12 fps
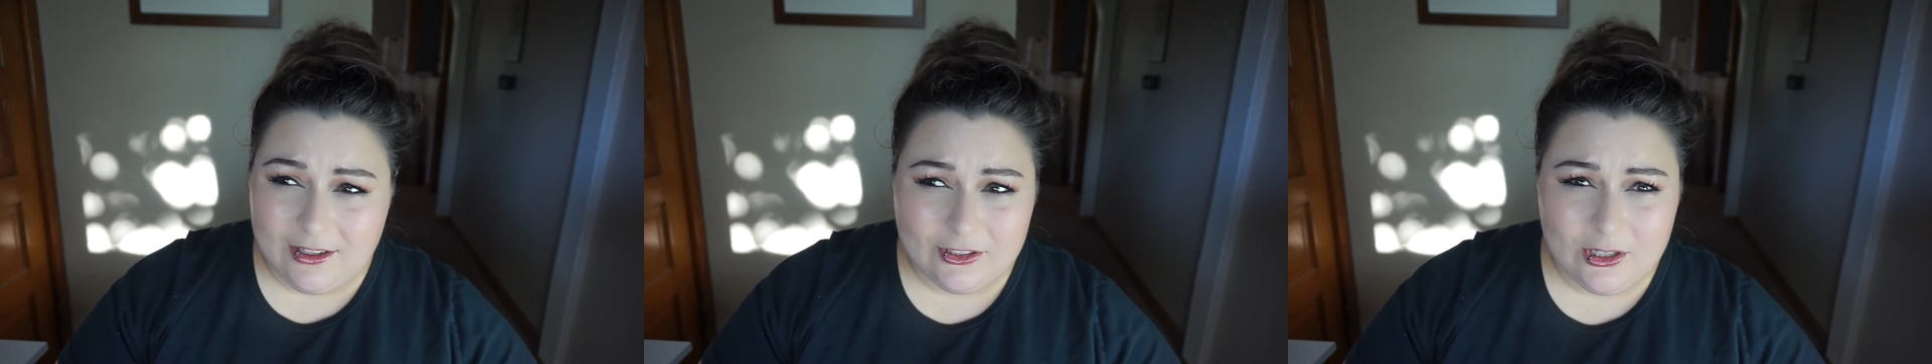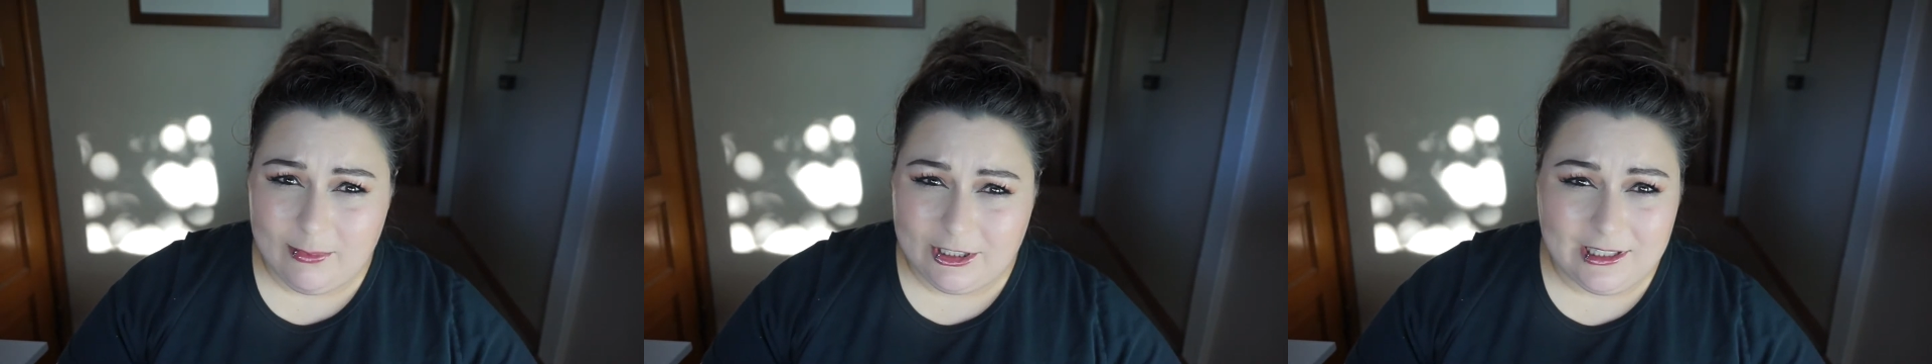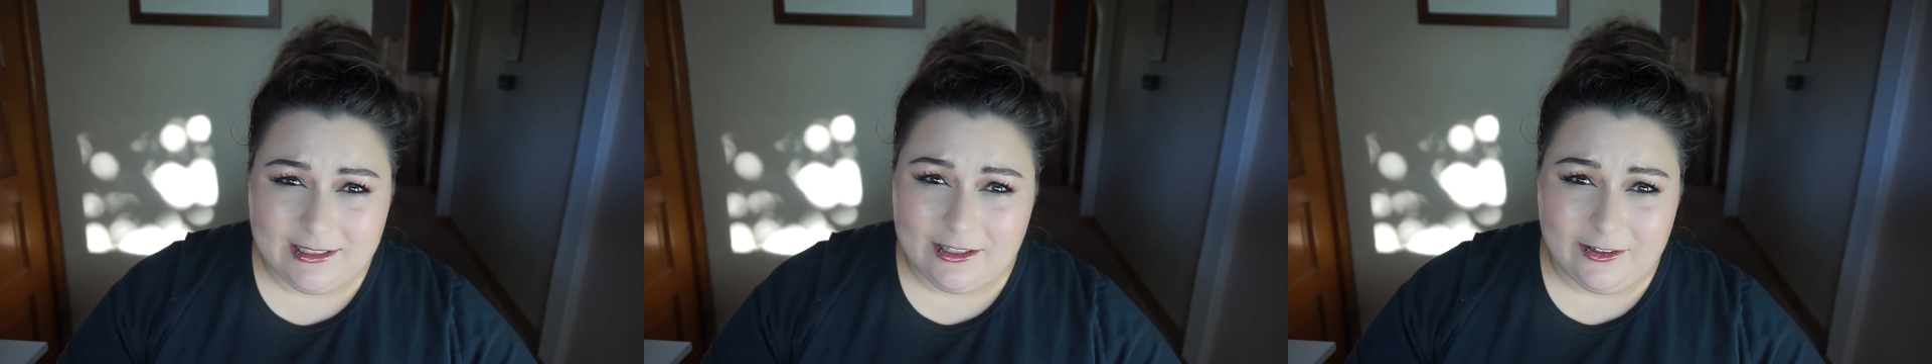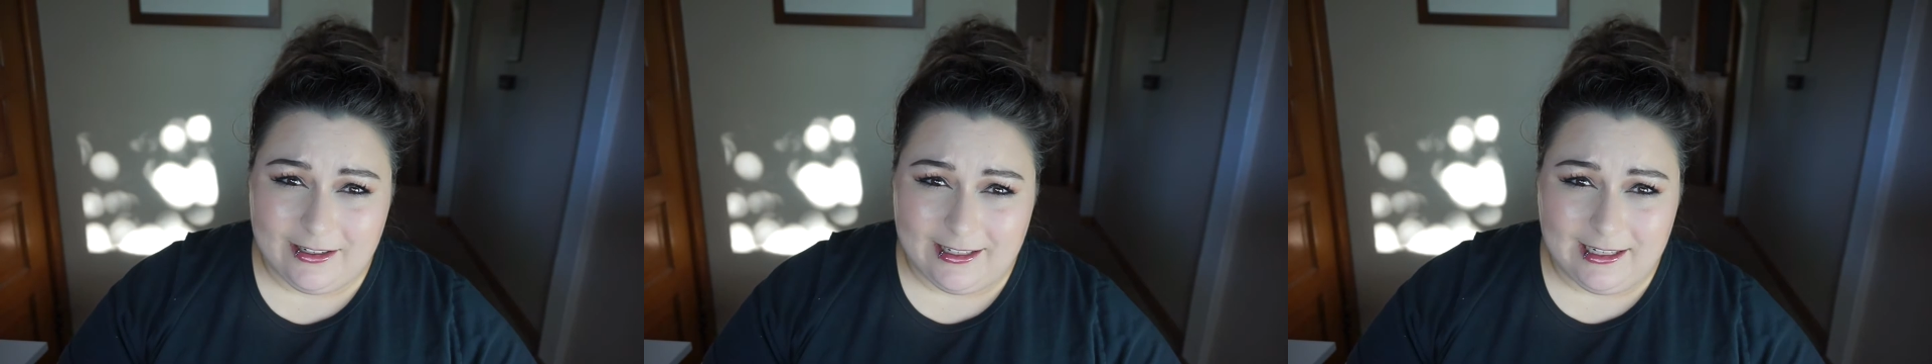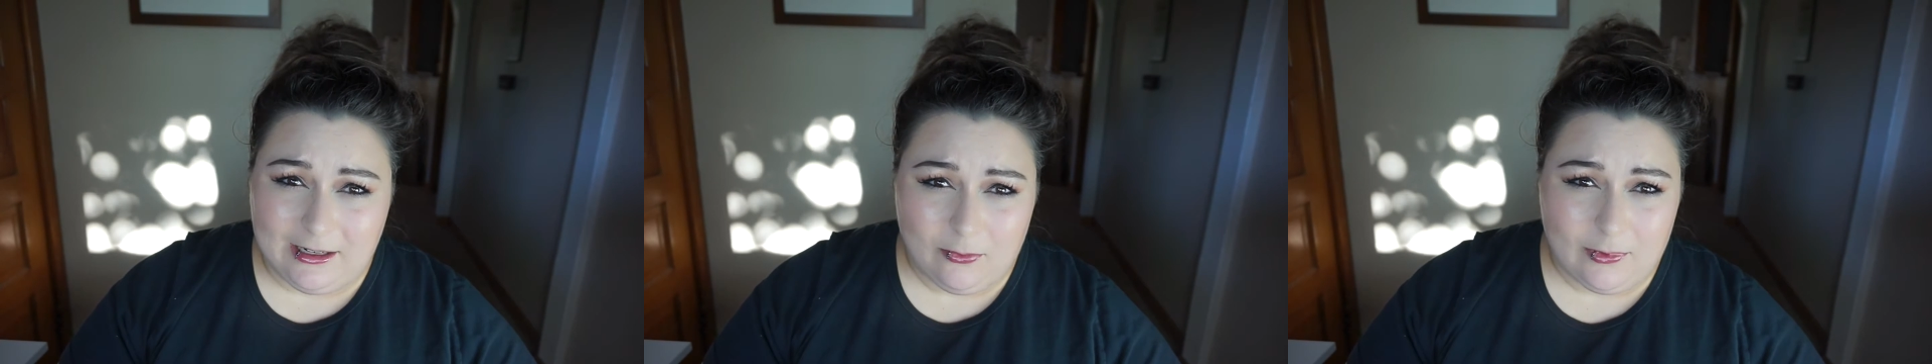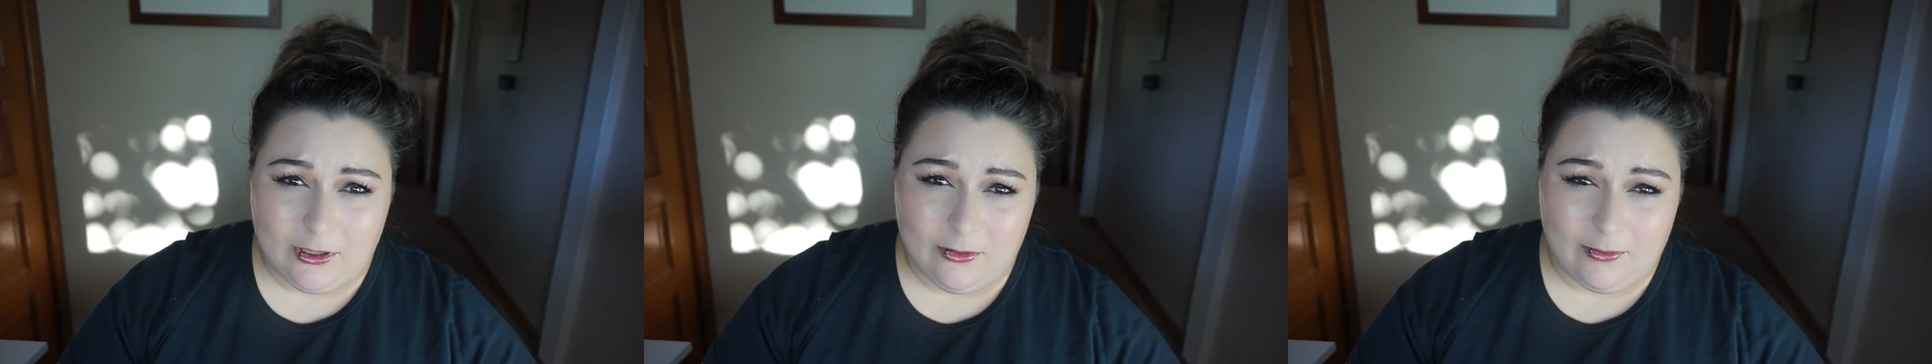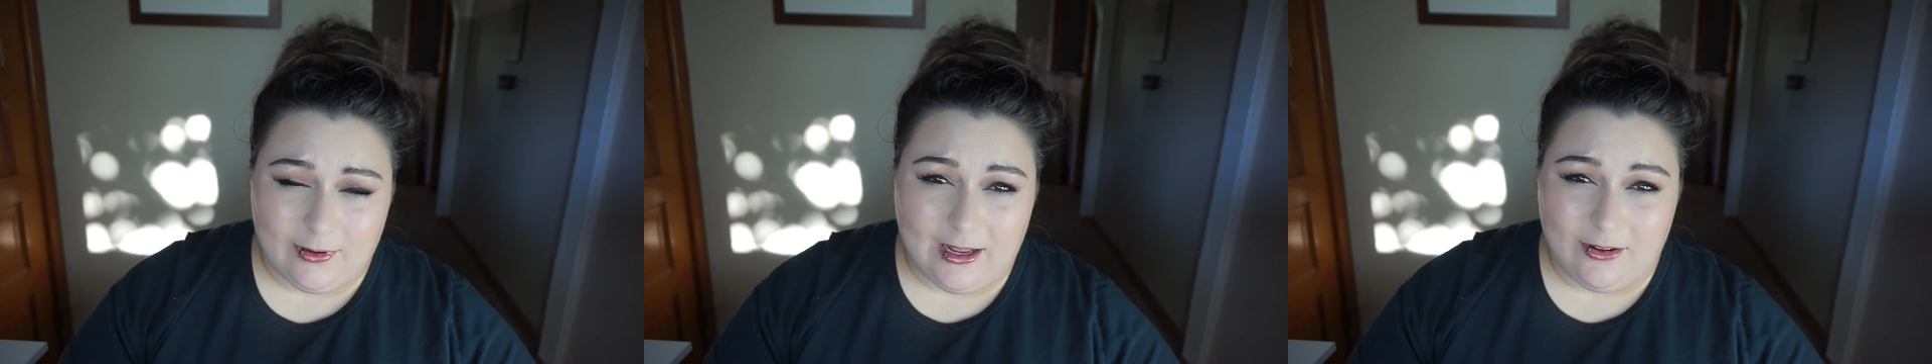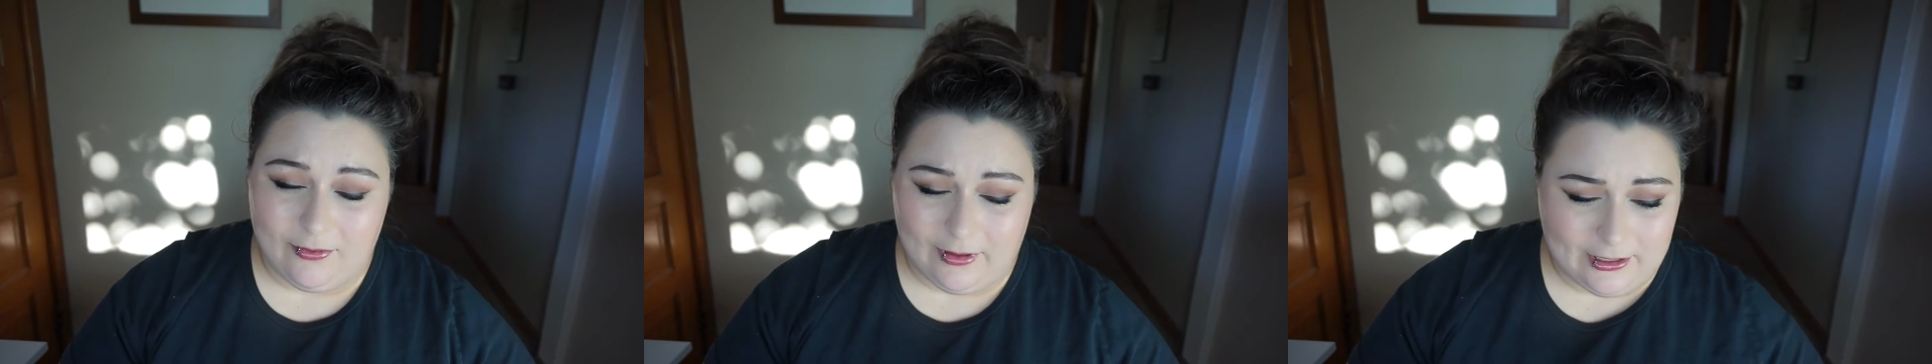so much easier to eat when you don't
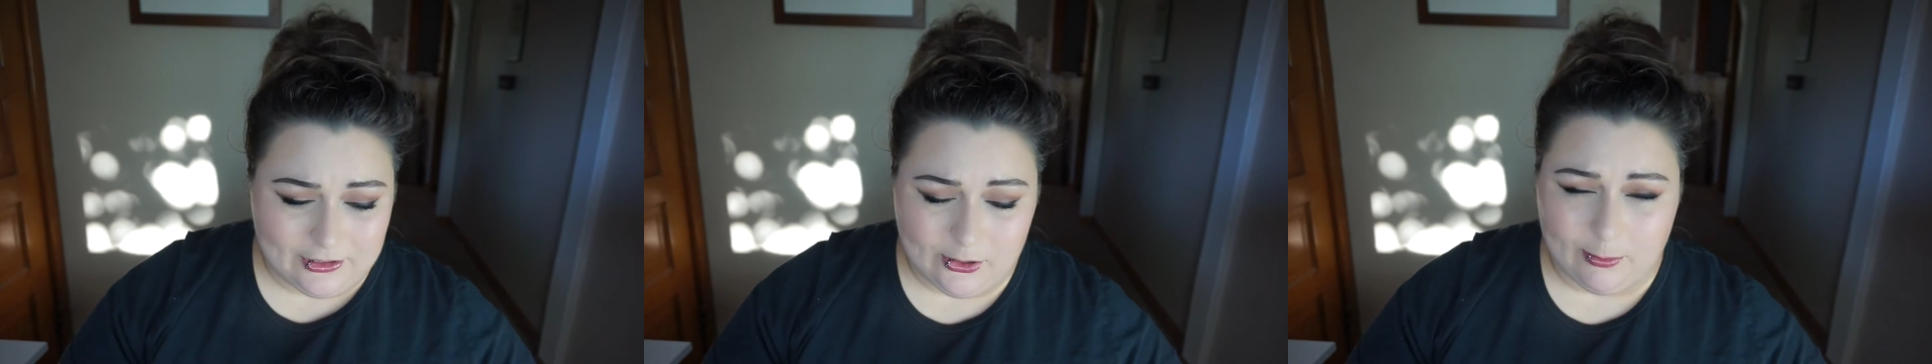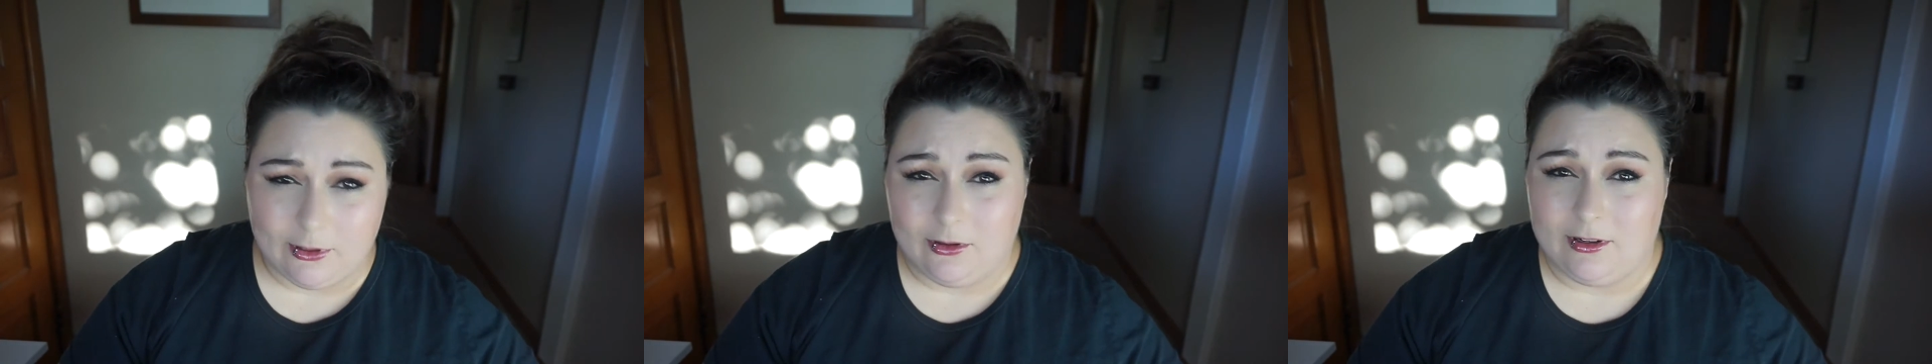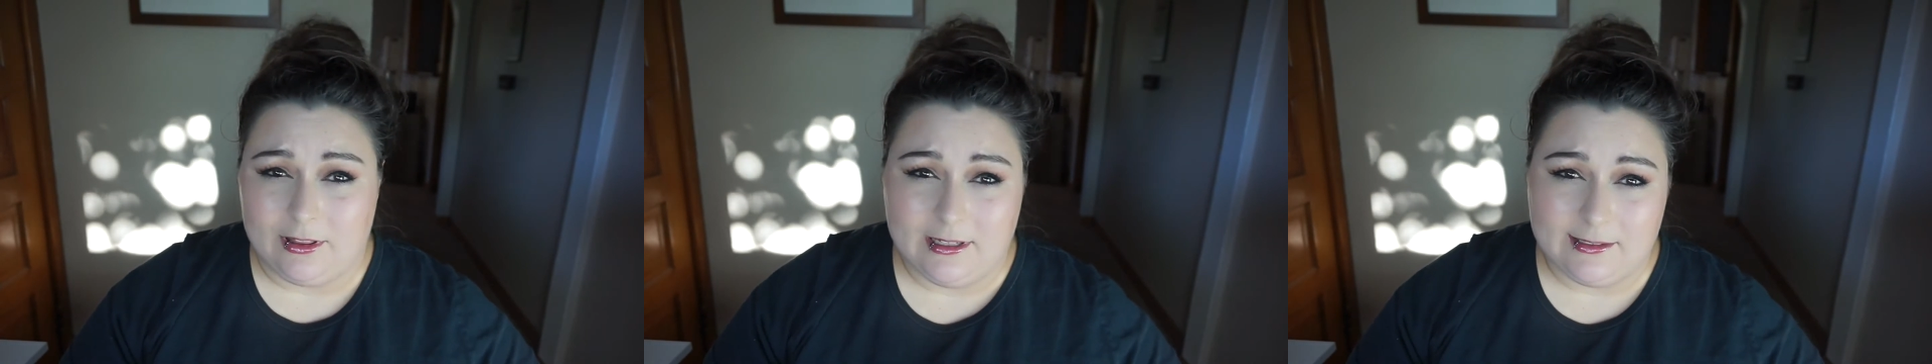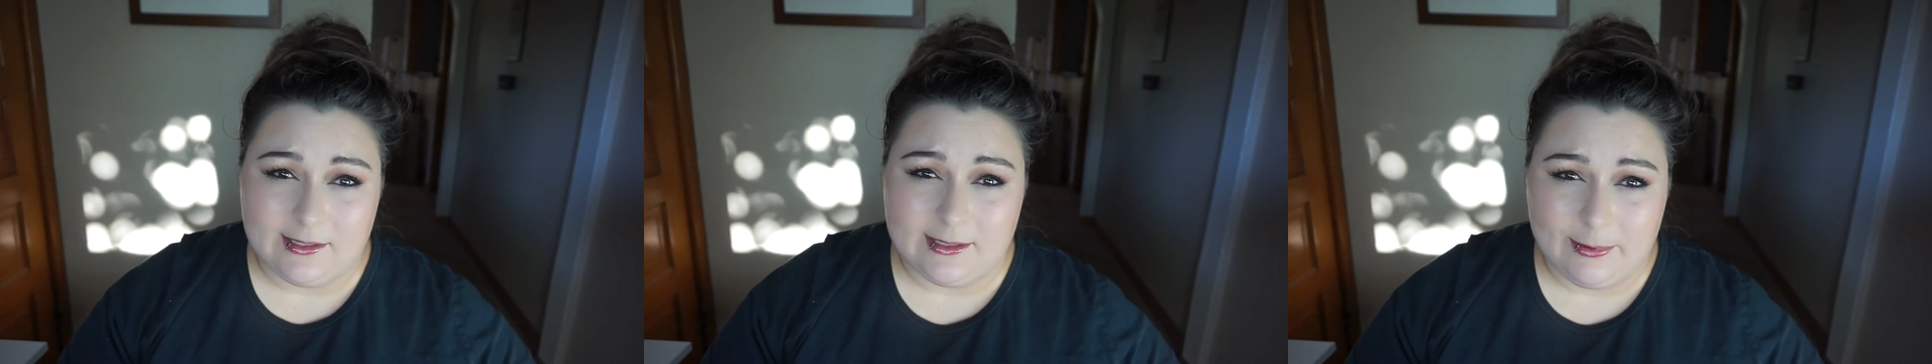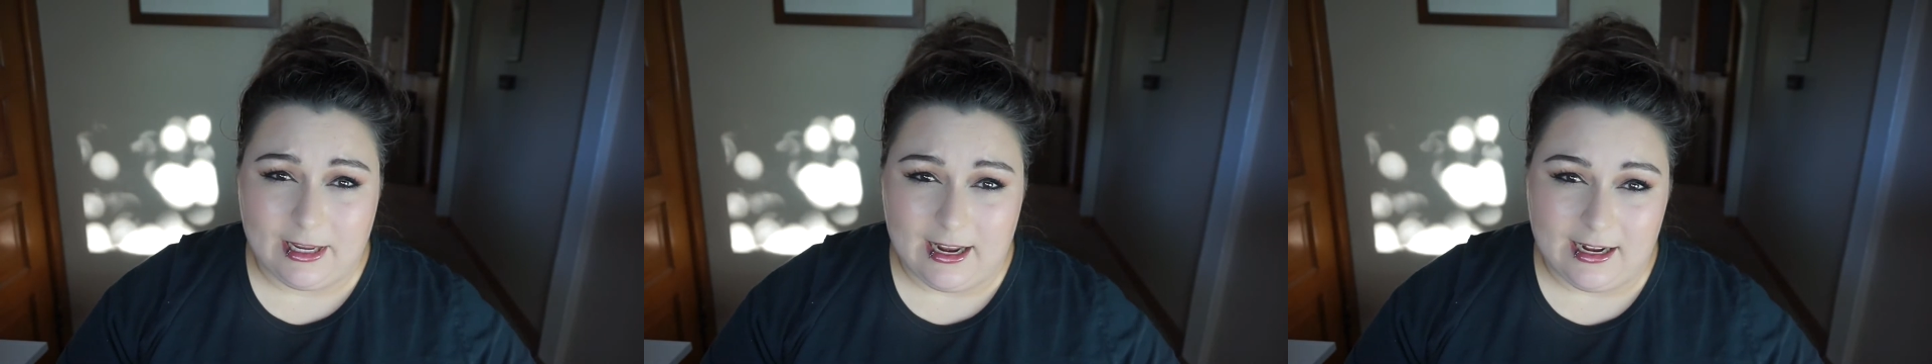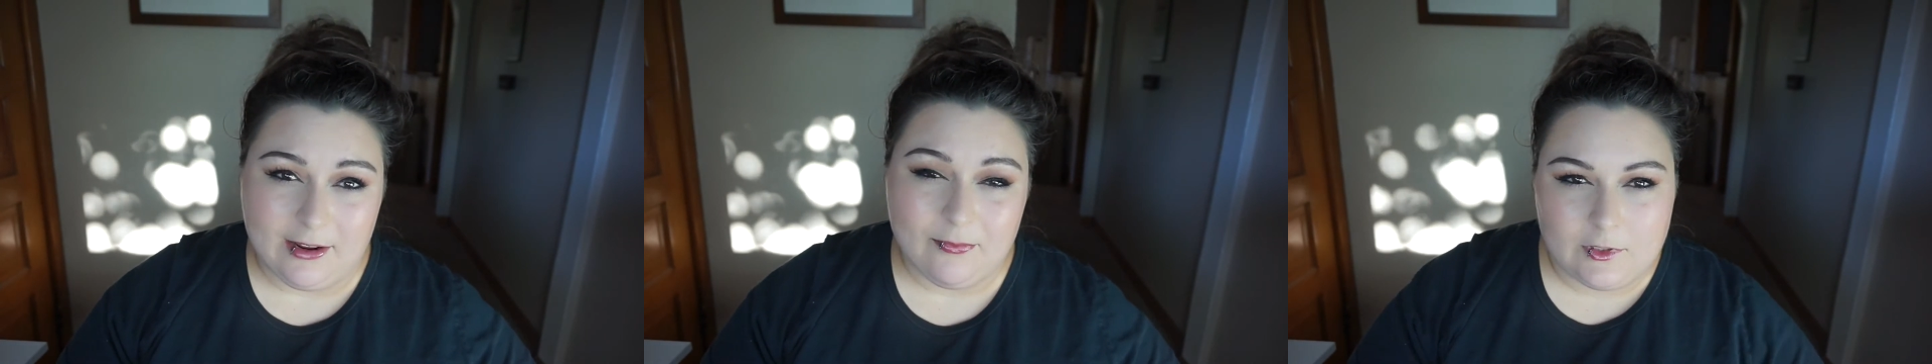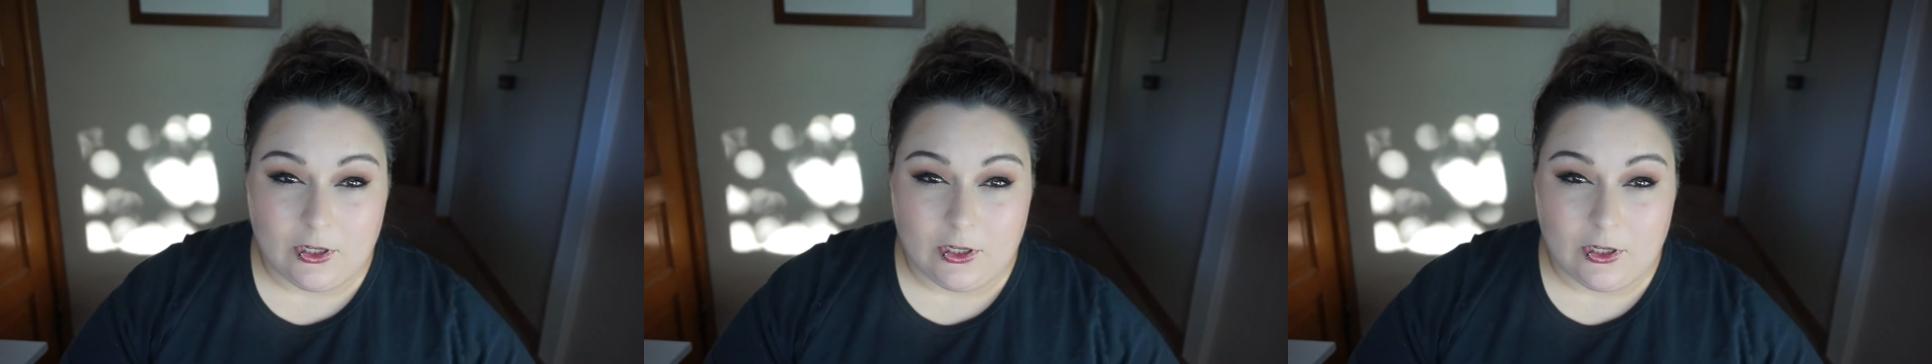have like super long things of spaghetti.